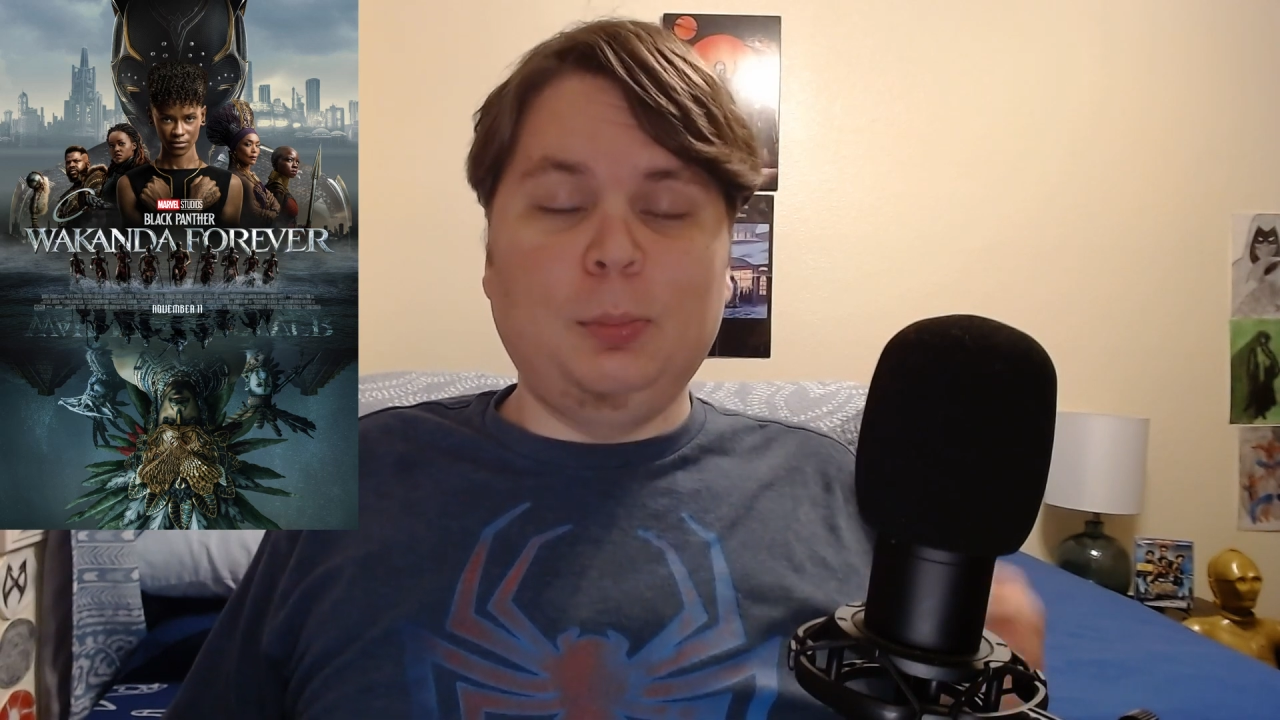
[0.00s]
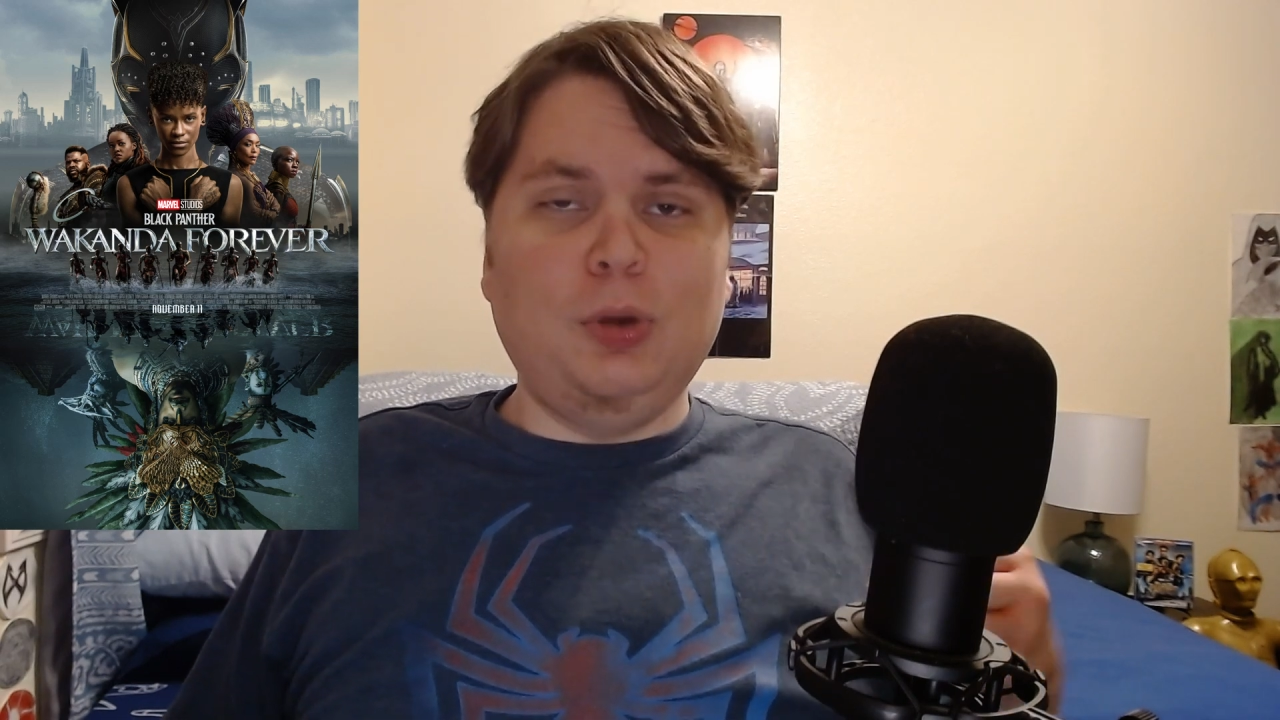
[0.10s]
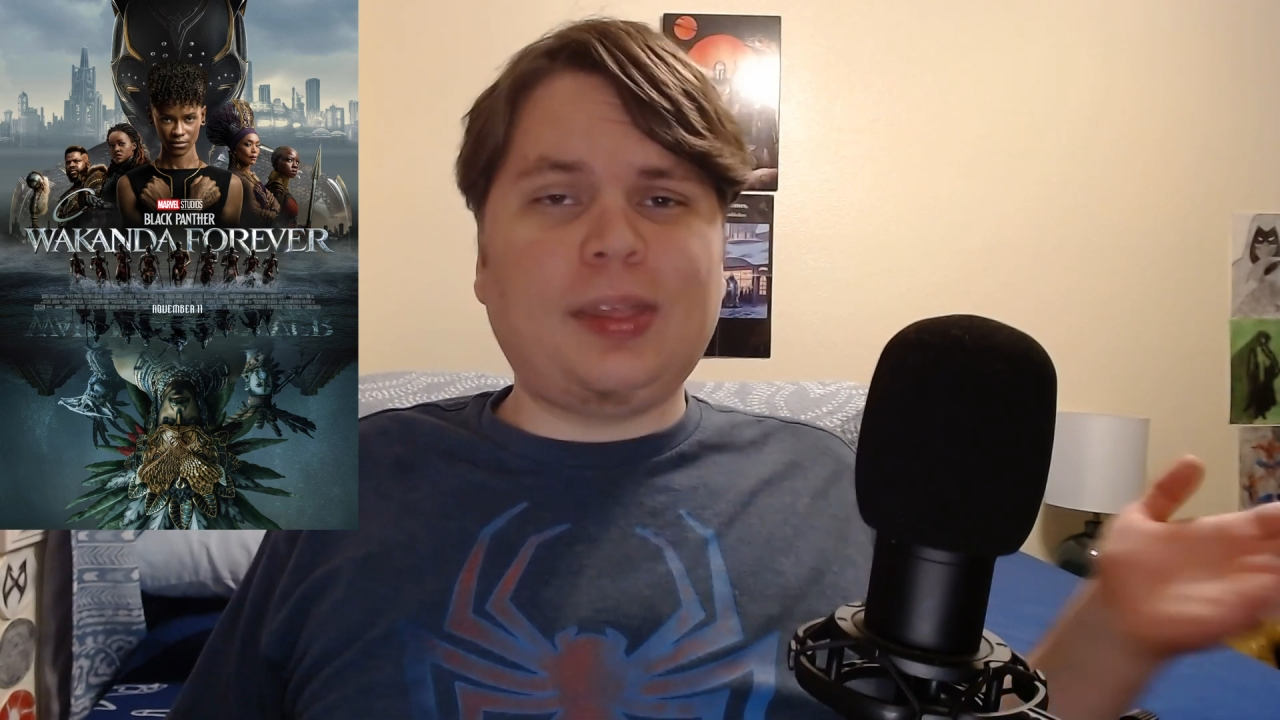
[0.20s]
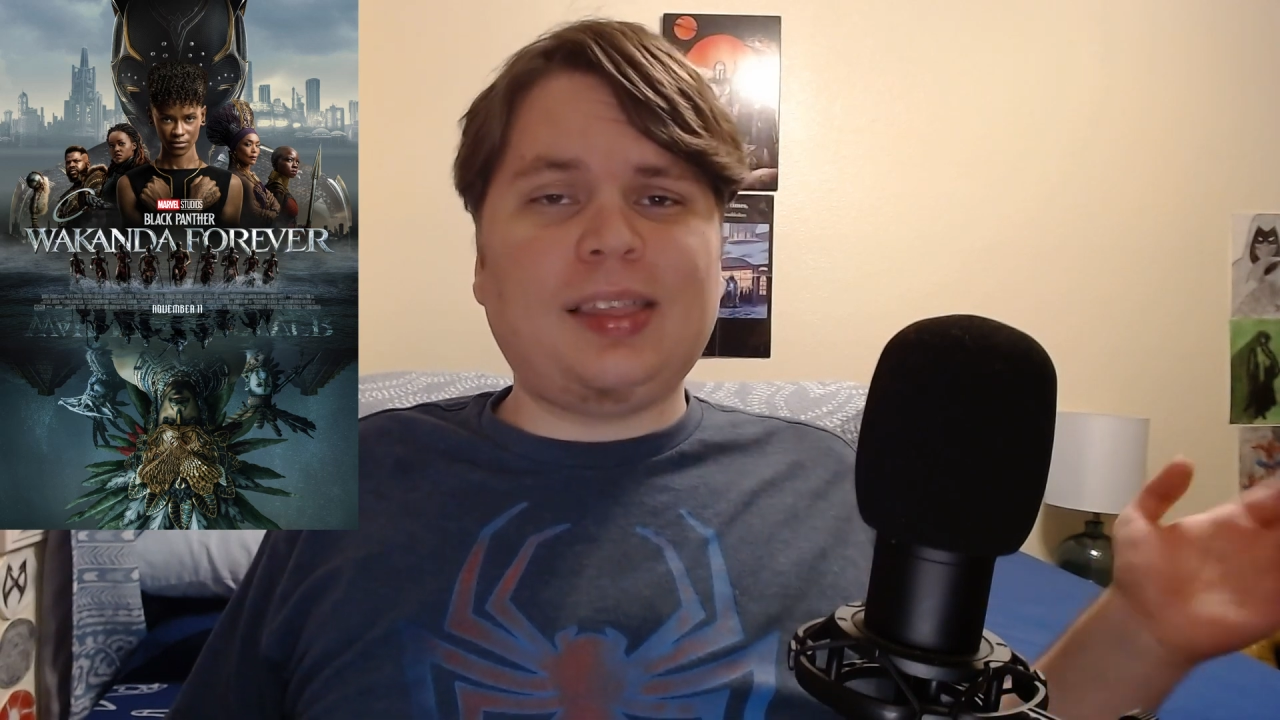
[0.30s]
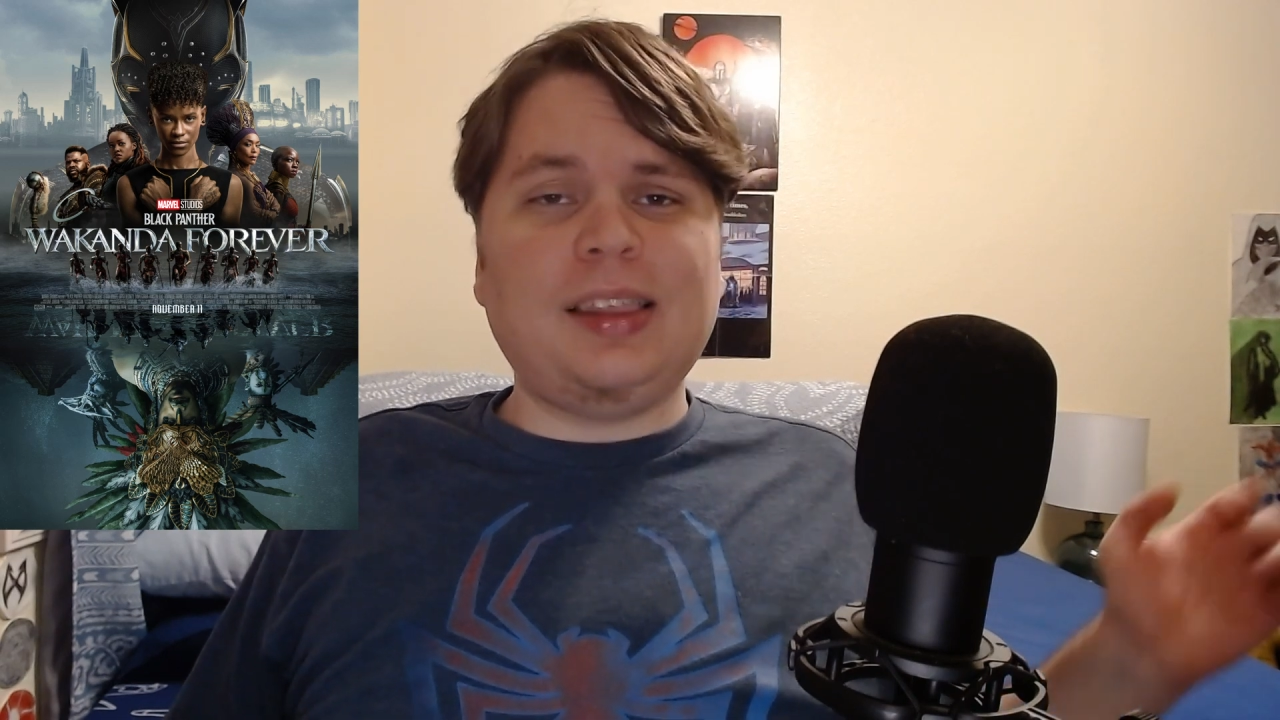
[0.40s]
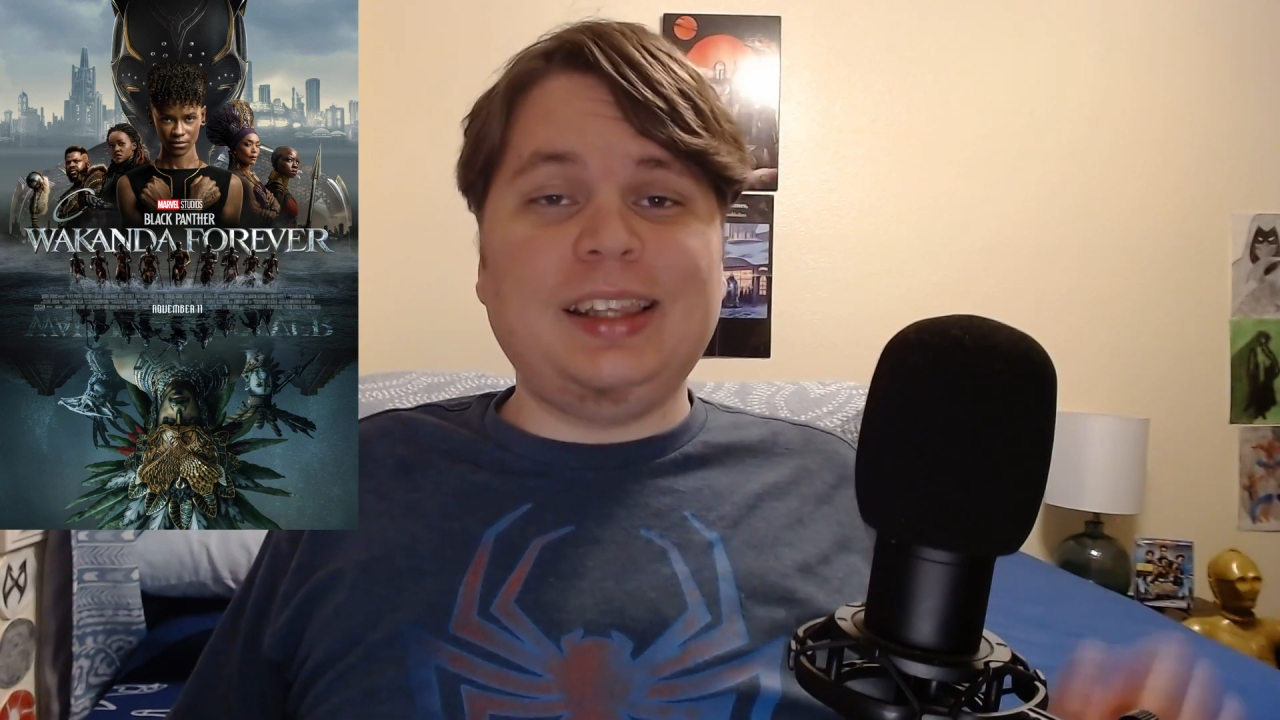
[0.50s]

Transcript: mostly